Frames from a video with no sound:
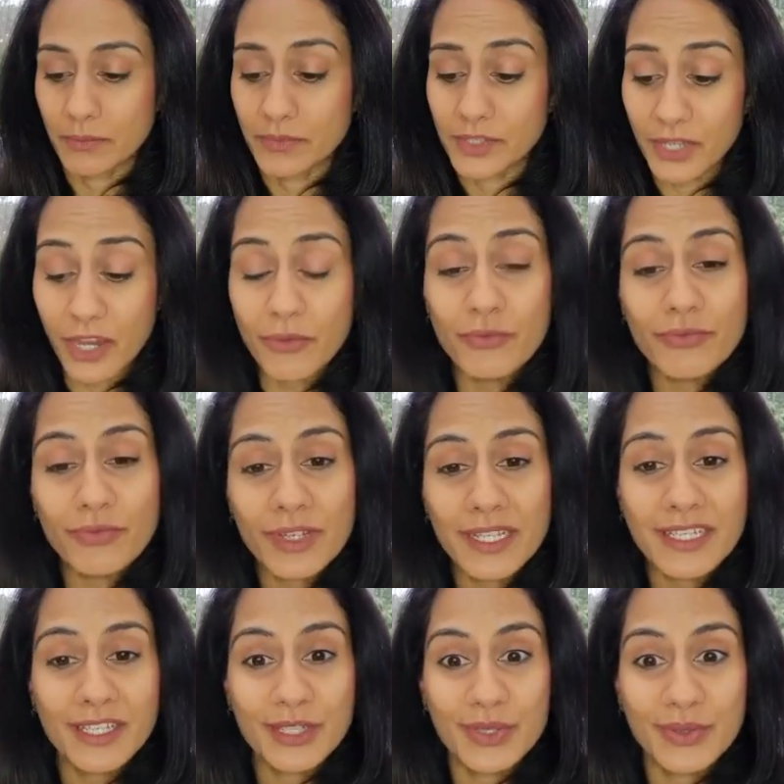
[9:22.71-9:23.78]
So I
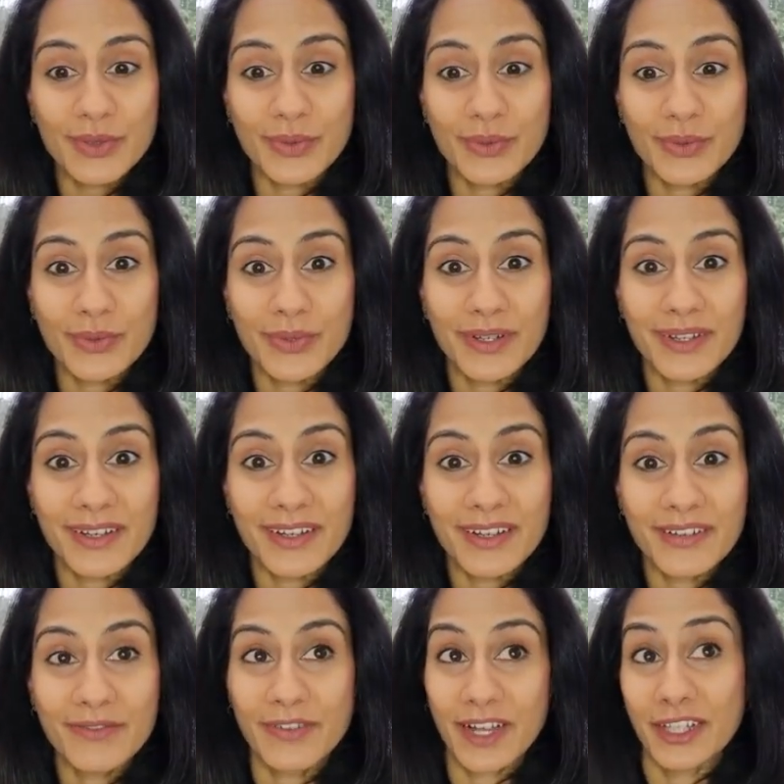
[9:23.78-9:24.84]
really do
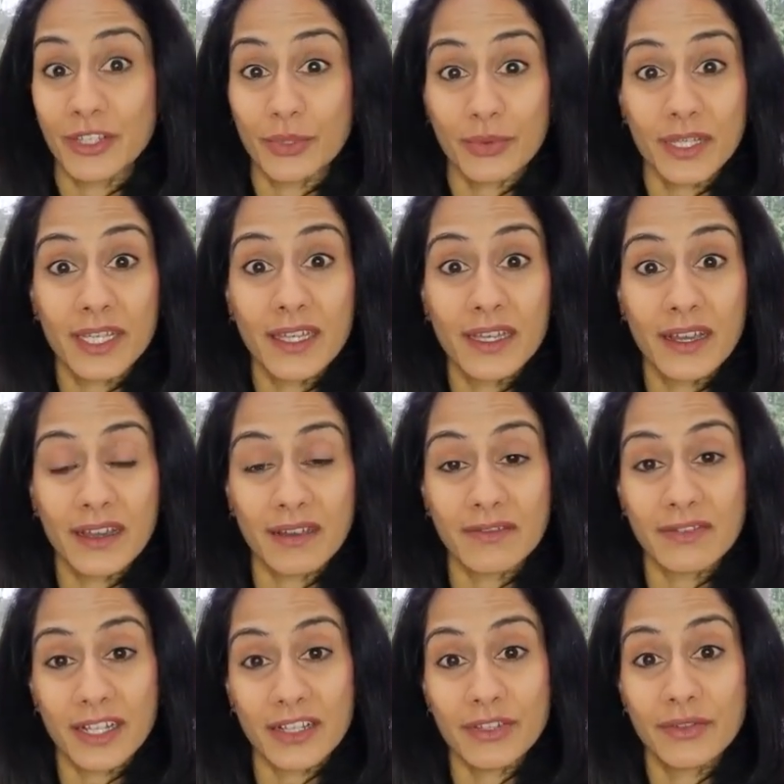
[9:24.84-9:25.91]
value it. I
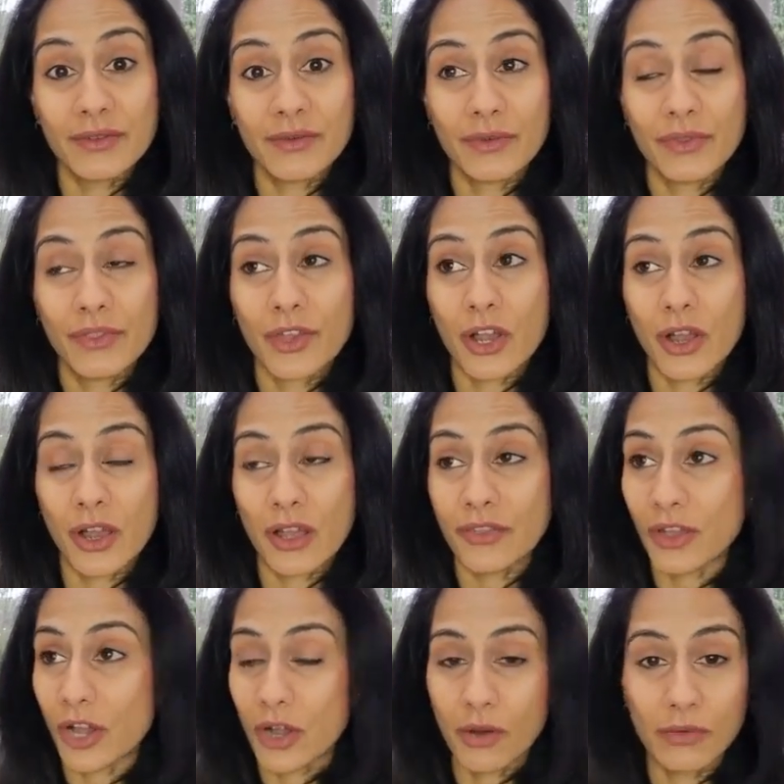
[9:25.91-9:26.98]
value
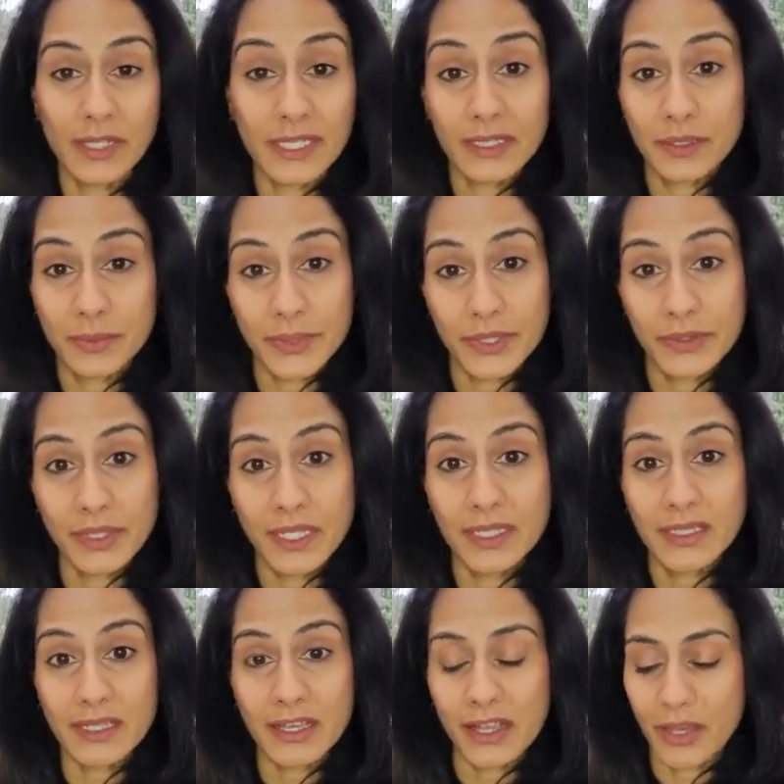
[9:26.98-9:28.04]
the whole
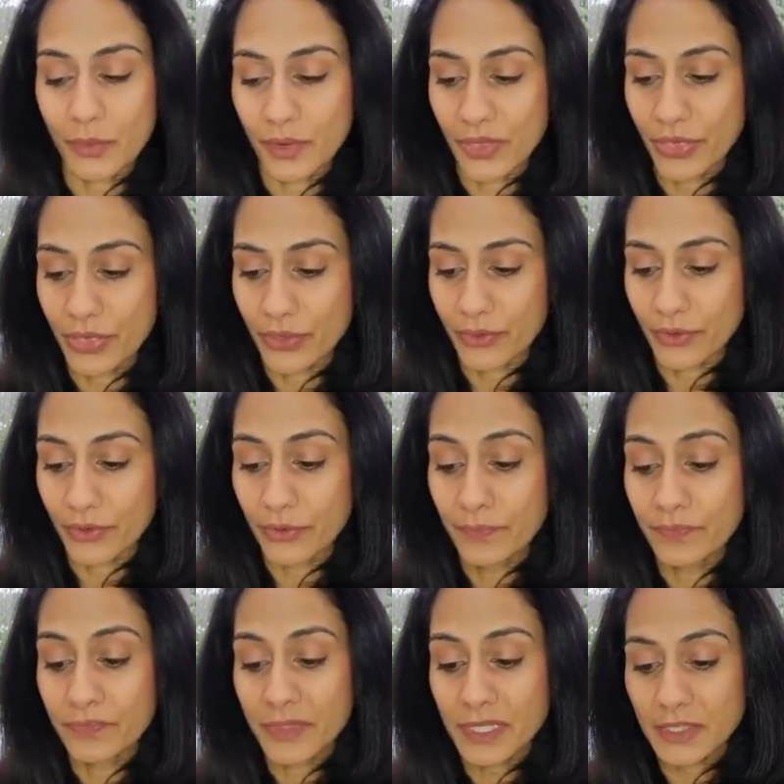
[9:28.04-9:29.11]
experience that I went through.